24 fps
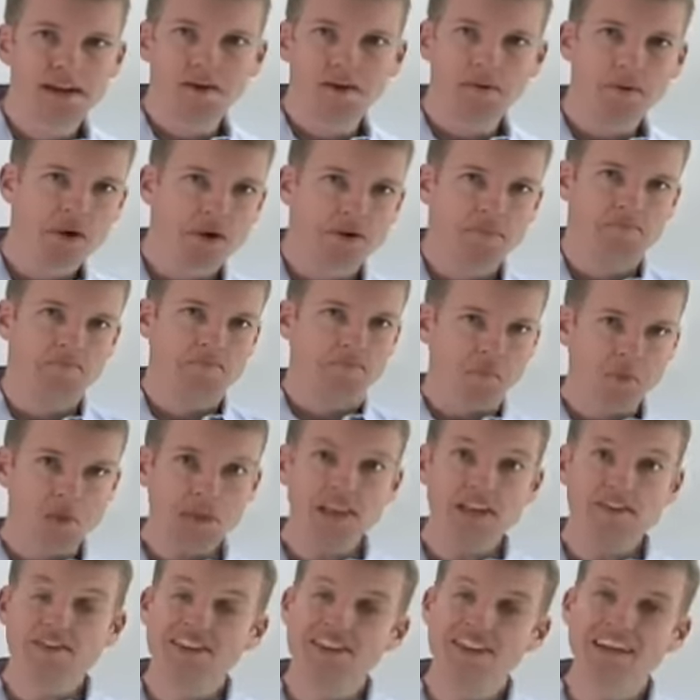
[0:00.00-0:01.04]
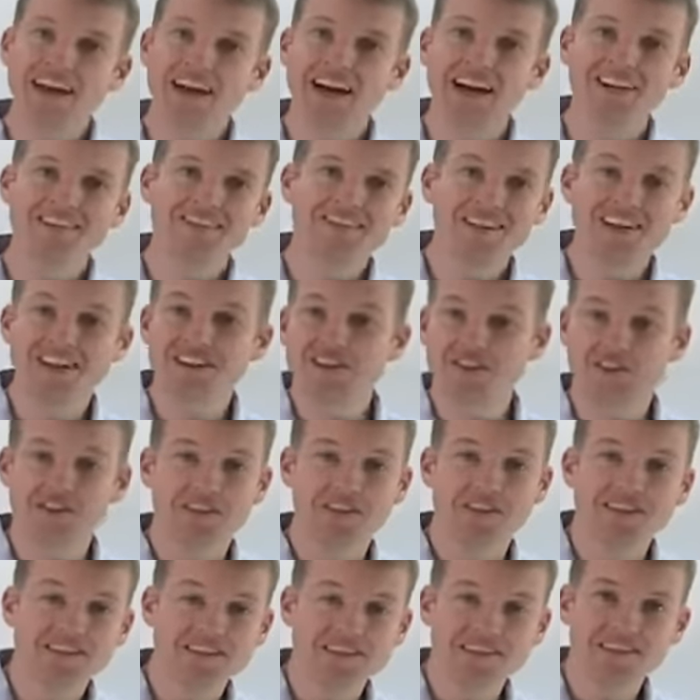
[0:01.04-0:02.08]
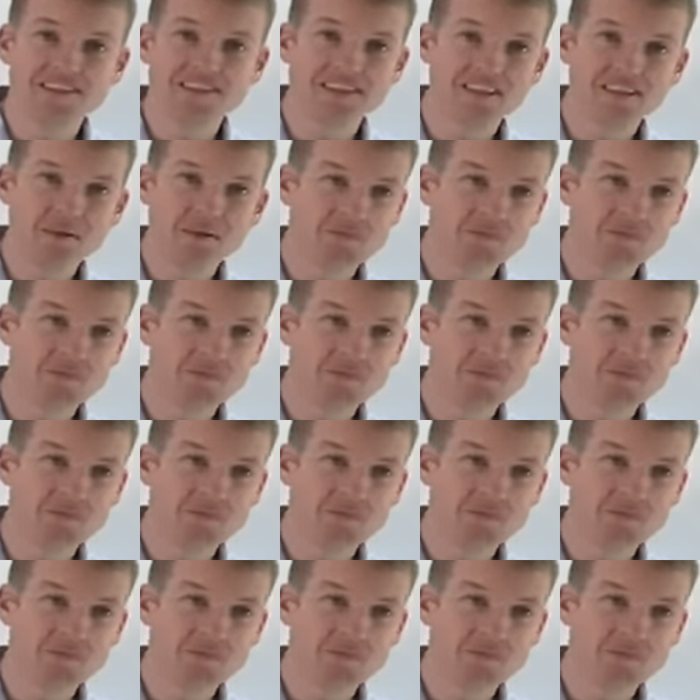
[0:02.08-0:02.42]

Well, we live in the United States, so this isn't such